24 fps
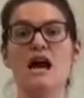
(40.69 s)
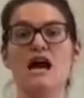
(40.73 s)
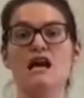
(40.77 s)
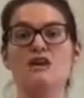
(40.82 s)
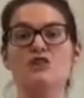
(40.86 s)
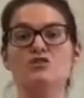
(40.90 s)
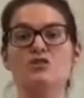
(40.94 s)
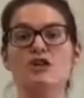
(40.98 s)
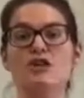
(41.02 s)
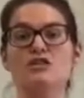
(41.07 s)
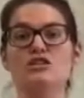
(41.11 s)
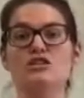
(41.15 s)

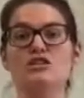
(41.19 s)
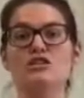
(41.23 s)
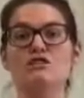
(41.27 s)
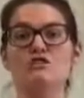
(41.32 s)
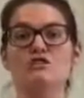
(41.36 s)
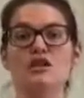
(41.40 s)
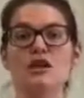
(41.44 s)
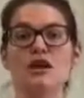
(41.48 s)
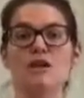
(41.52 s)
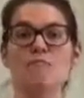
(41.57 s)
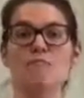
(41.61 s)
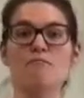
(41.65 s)
I tried to
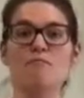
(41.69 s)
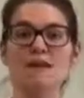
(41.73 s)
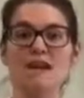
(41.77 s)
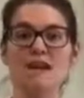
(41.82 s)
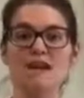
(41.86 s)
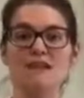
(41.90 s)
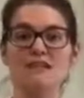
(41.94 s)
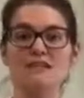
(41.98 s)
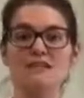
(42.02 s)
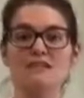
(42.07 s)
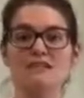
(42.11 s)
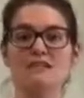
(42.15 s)
use a
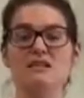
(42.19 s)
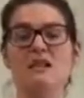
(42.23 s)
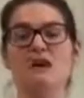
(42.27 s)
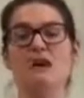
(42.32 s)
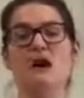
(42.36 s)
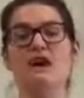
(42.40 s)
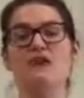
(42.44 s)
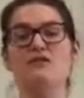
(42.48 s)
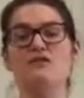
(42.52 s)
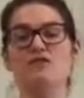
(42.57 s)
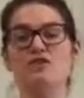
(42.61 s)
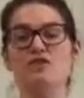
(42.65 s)
mix
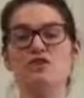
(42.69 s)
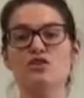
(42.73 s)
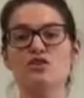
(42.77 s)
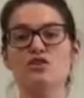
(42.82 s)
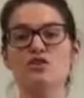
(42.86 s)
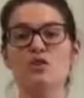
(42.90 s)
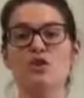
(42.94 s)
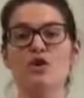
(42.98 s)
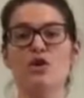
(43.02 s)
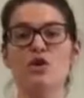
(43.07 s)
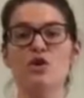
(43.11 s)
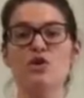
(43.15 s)
of
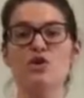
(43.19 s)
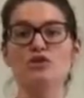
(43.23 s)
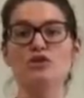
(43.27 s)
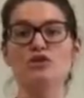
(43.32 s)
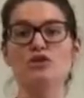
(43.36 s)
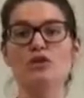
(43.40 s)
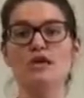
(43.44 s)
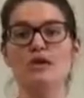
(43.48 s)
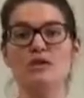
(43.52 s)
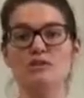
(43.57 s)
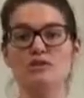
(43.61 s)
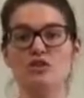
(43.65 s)
new and
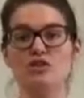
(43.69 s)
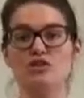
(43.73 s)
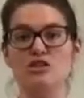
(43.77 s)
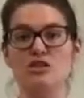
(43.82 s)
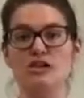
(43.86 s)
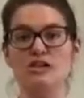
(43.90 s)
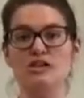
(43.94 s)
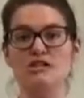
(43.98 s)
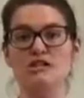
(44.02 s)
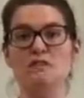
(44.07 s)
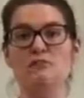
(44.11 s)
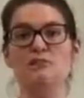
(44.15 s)
older
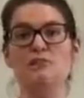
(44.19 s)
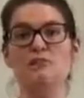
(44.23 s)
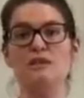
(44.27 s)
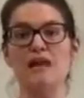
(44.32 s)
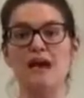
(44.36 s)
images,